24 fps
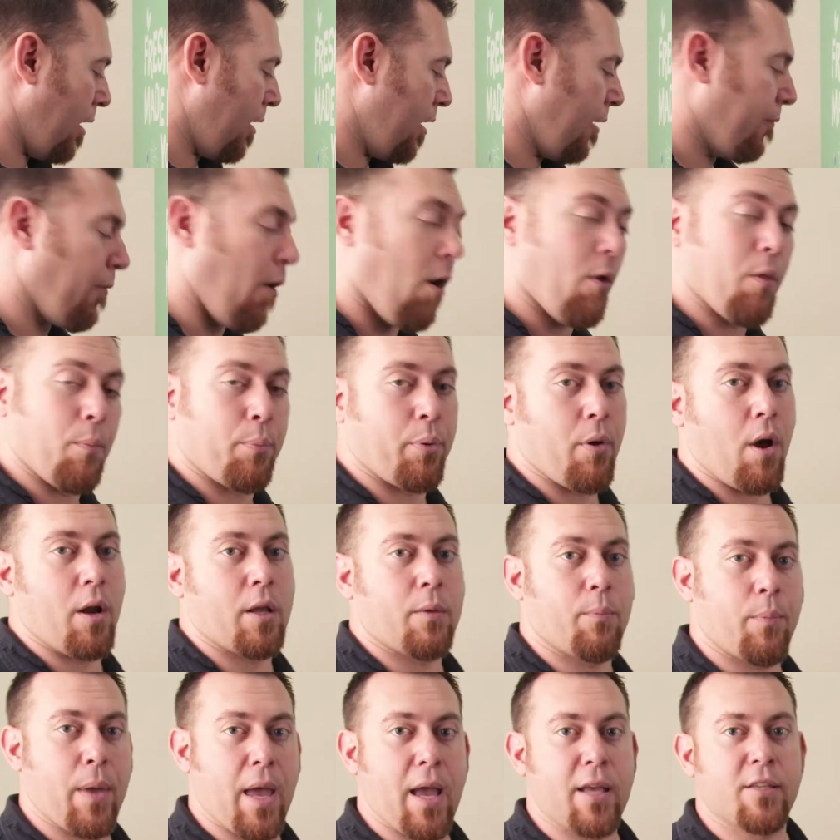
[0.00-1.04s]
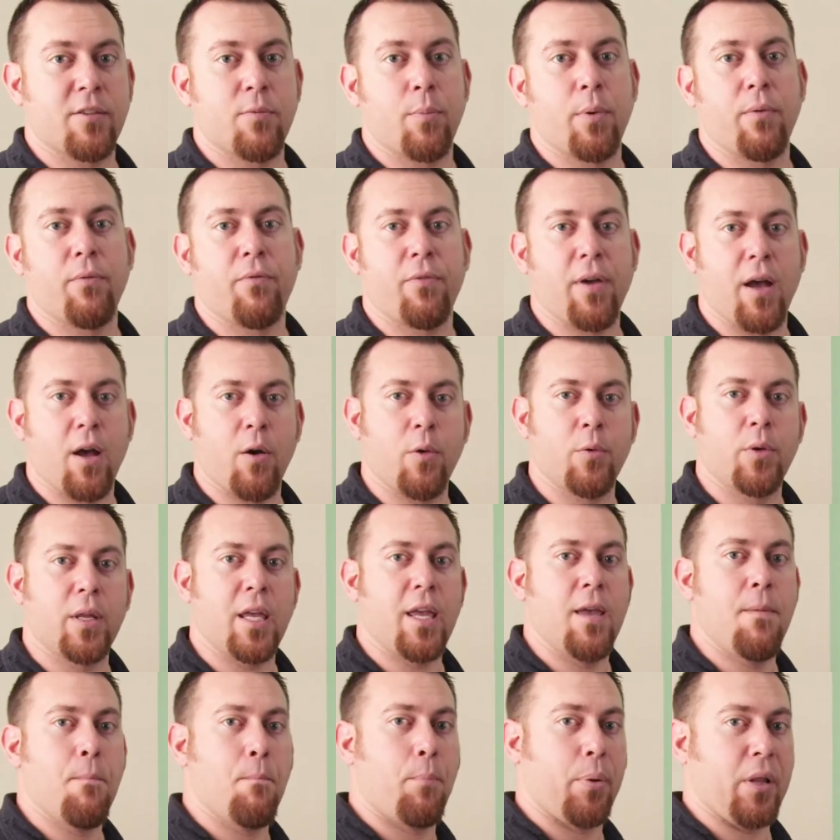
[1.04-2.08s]
If all the product bags have been found
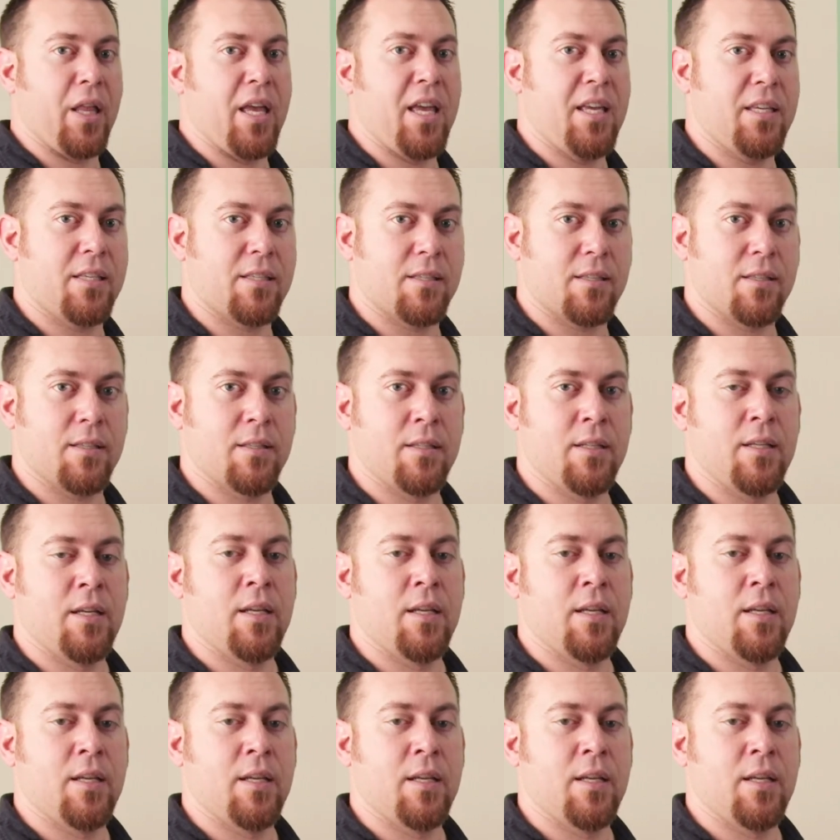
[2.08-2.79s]
in place